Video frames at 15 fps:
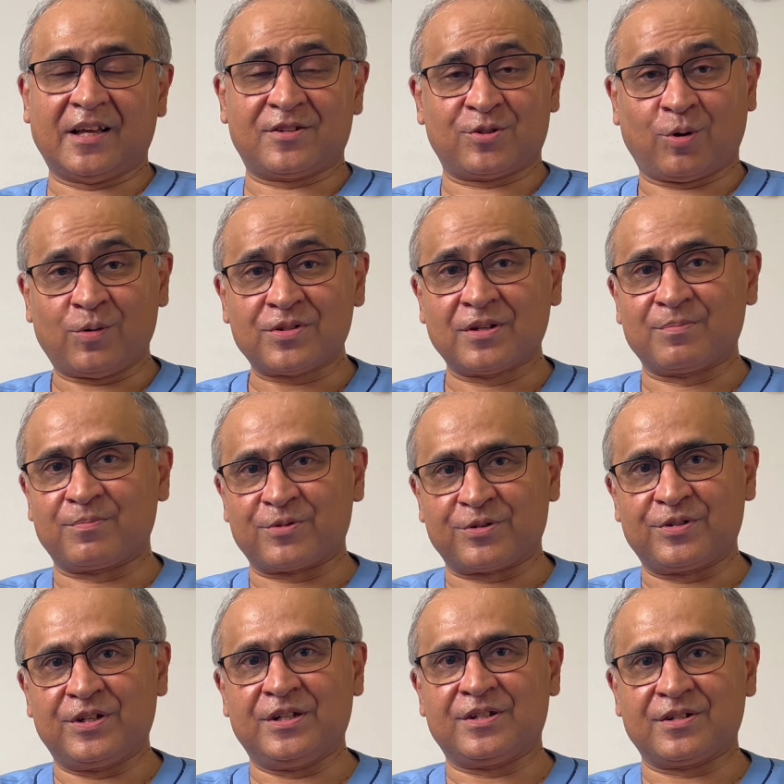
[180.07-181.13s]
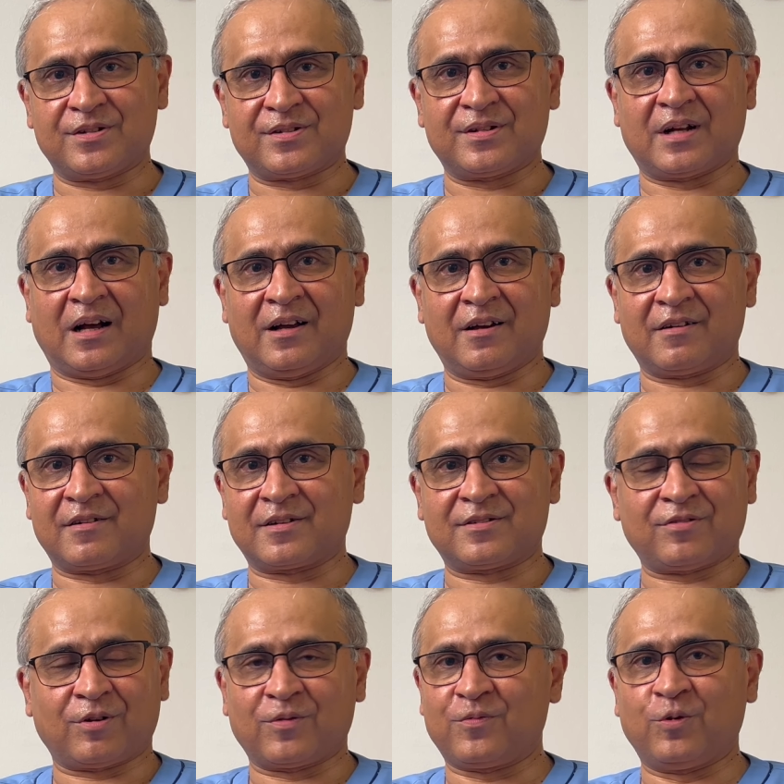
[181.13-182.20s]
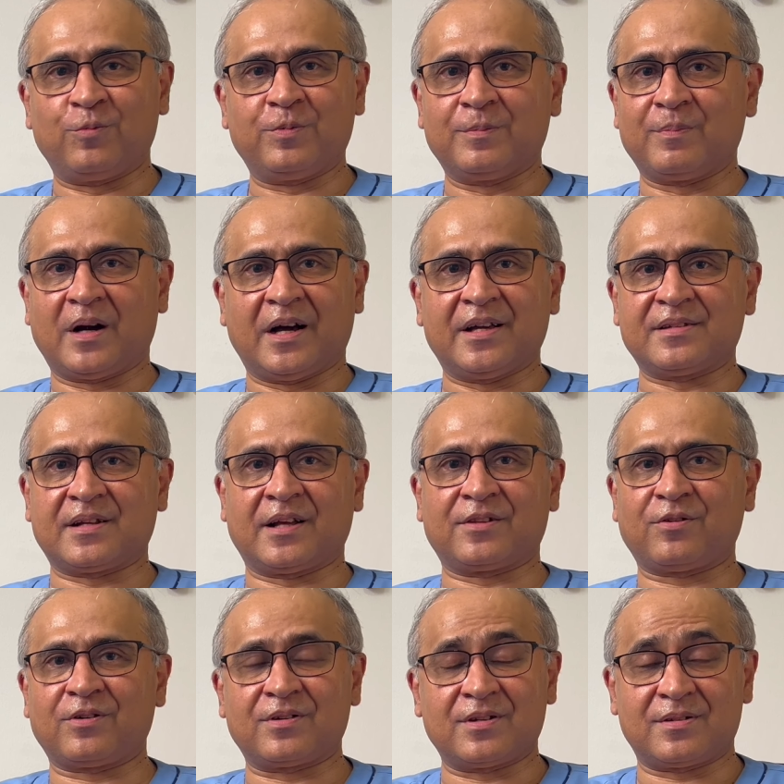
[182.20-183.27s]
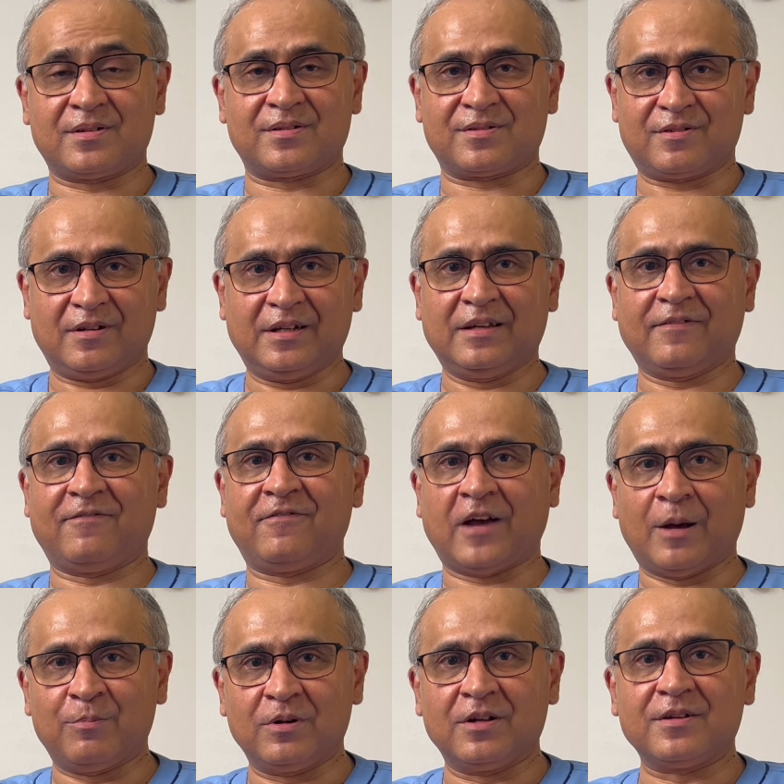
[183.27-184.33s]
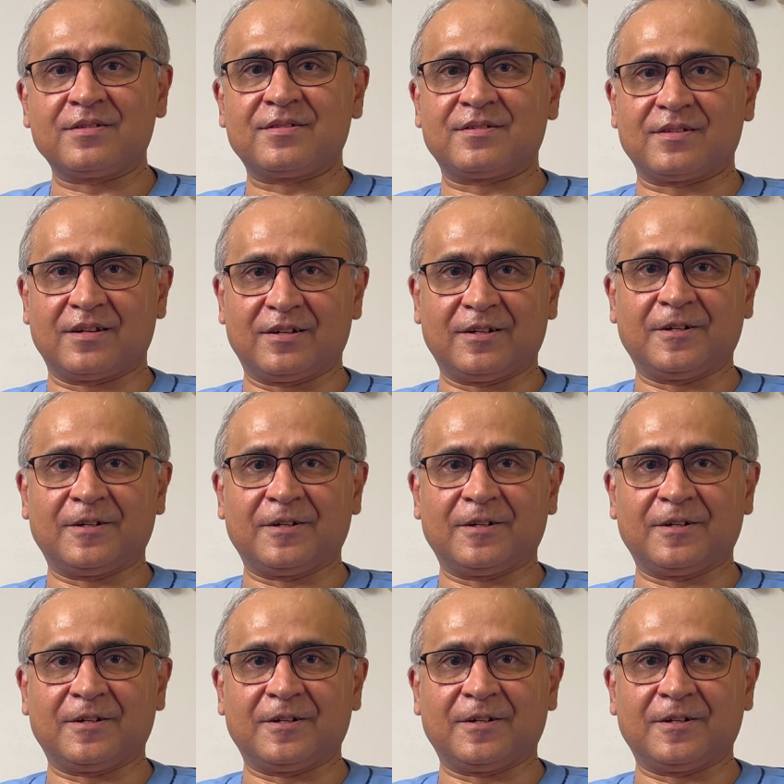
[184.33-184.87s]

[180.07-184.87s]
I saw some procedures in IR, it sort of opened my eyes, and I thought this is really a fabulous